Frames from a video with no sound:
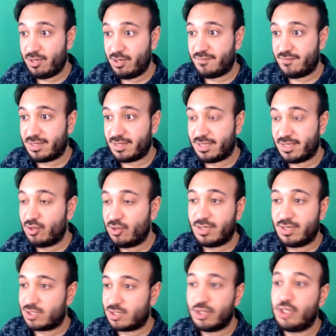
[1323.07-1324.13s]
of it. They're not. It's
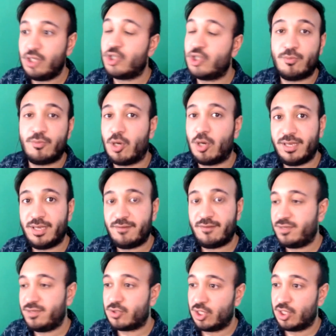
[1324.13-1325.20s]
not a YouTube comment for
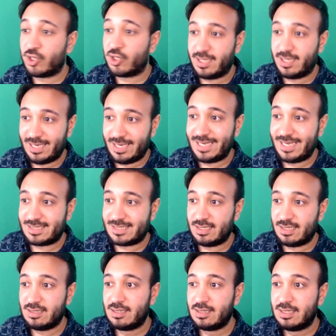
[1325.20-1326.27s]
you to look at later.
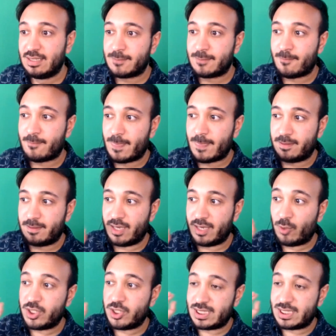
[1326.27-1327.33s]
They
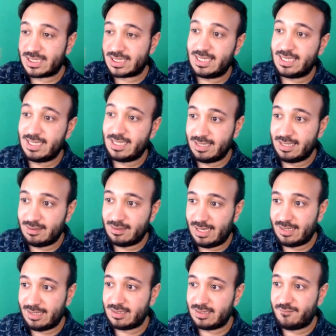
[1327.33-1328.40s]
want you to see it,
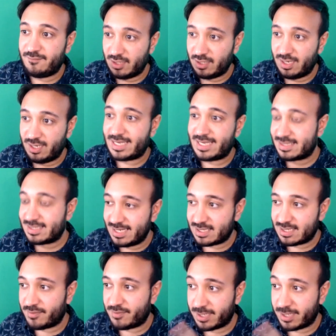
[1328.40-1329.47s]
and if you like it, say
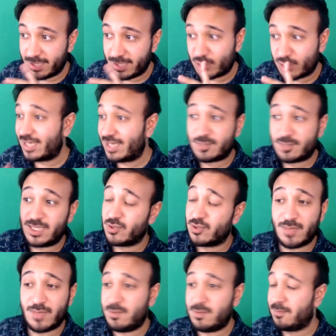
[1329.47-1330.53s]
something. And I try to speak to as
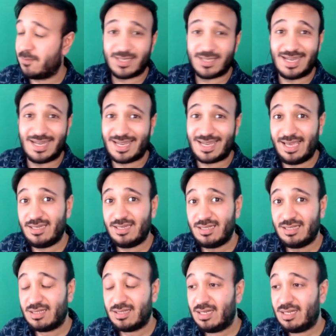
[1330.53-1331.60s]
many people as I can.
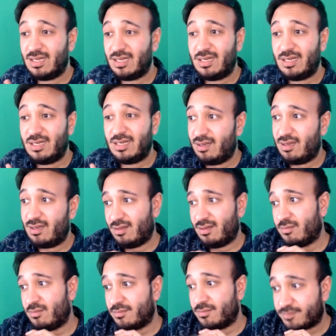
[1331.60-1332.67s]

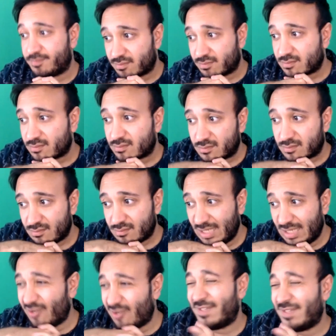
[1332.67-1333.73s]
Um, and
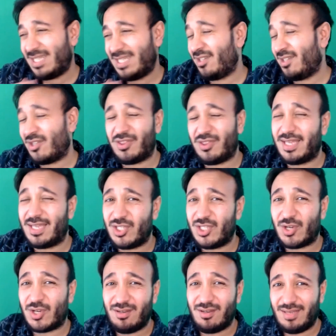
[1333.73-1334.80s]
obviously, the good thing is you
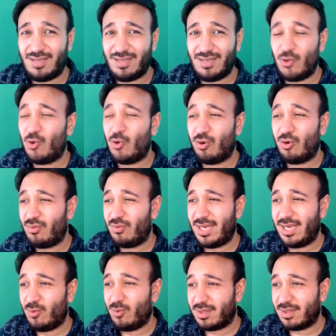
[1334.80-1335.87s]
can ignore
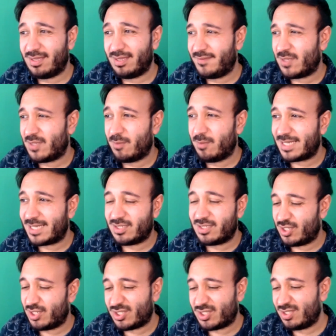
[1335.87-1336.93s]
anyone that if someone makes a
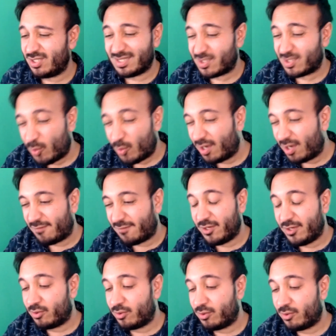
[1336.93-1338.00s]
suggestion that doesn't work for you or
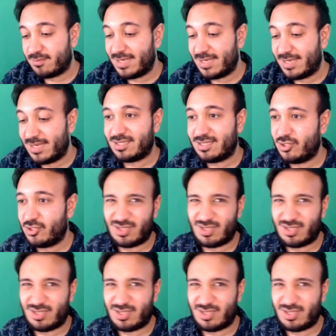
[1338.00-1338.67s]
doesn't make sense, you just